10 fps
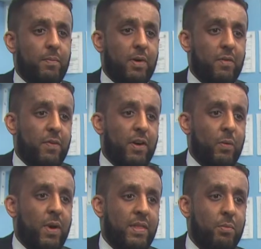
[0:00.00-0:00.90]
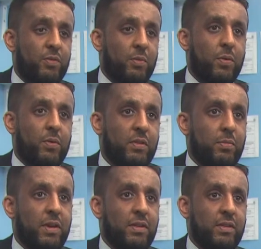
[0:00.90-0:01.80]
By far and away, the most important to
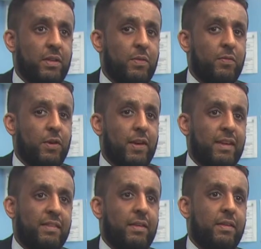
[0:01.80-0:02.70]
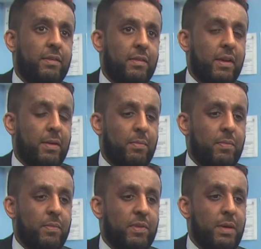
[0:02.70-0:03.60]
me is that you've got an excellent
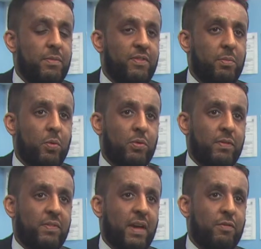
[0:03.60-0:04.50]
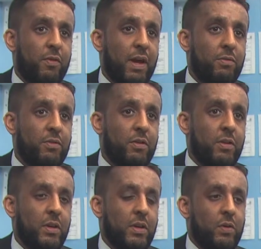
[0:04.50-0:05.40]
team of supportive staff around you.
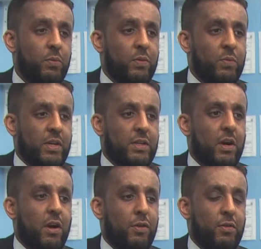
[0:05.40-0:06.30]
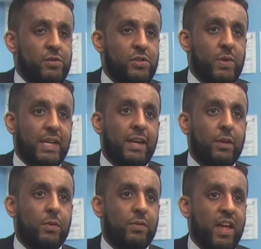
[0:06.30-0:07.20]
We've worked hard not just with
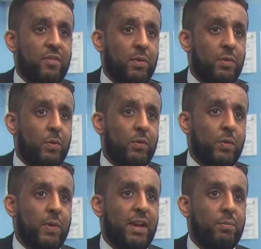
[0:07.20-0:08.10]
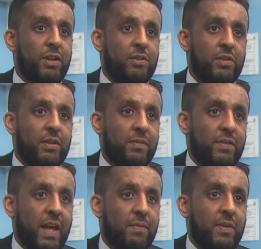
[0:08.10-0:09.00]
clinical staff but with also administrative
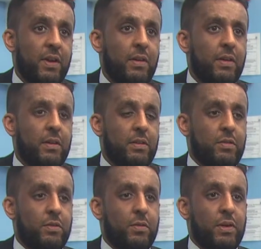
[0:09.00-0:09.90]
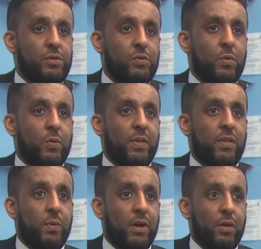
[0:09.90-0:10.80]
staff to ensure that
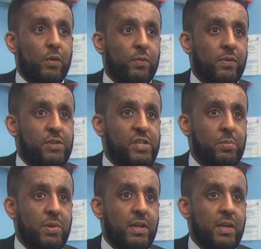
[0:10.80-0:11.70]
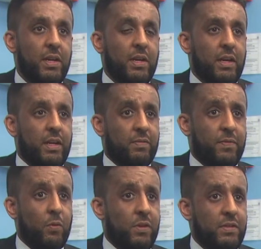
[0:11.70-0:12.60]
the workload for the GP is
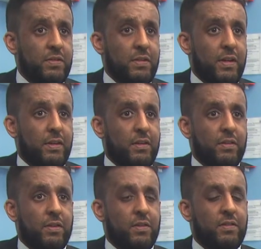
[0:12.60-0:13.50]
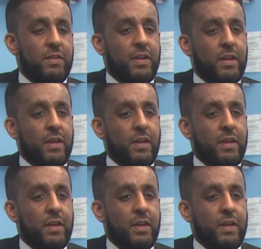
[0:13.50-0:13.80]
focused and concise.